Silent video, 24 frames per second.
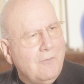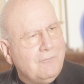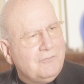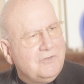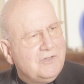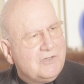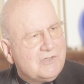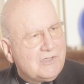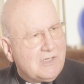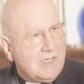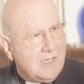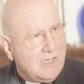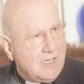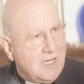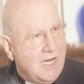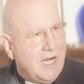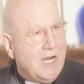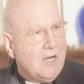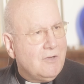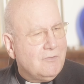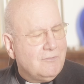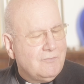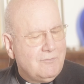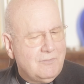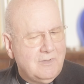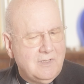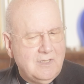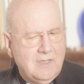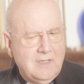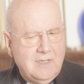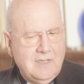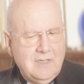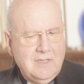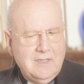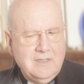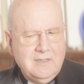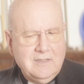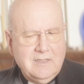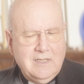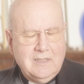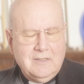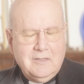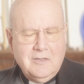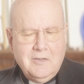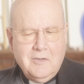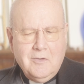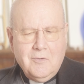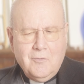of this ground, that
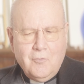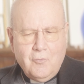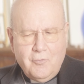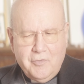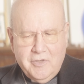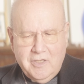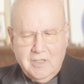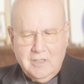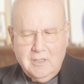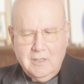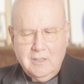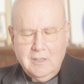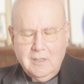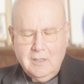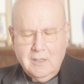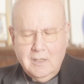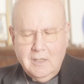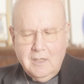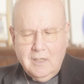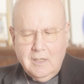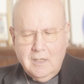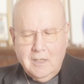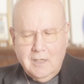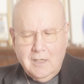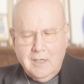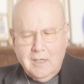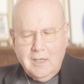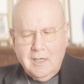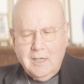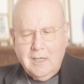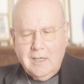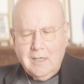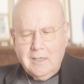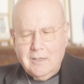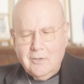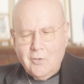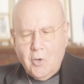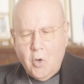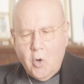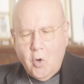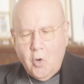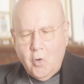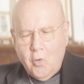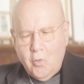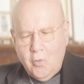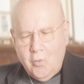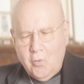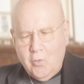we are
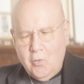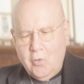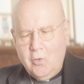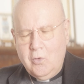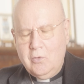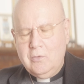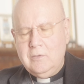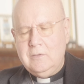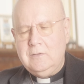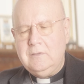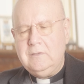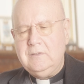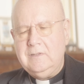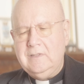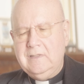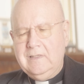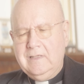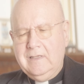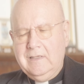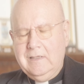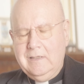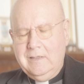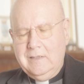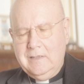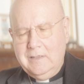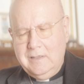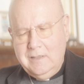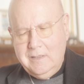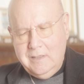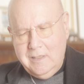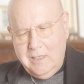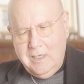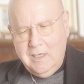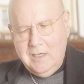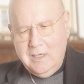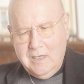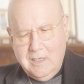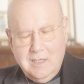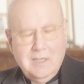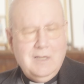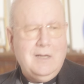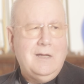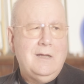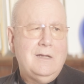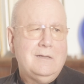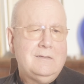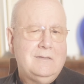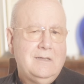all in
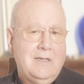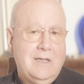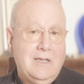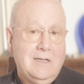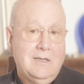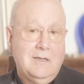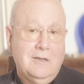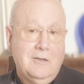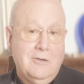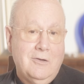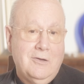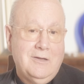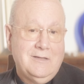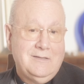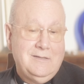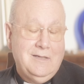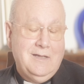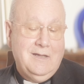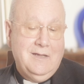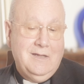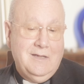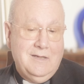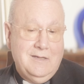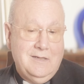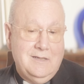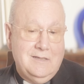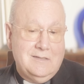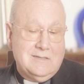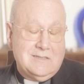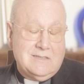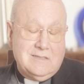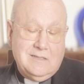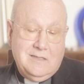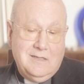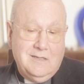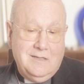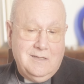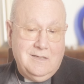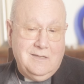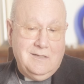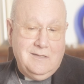God, and God is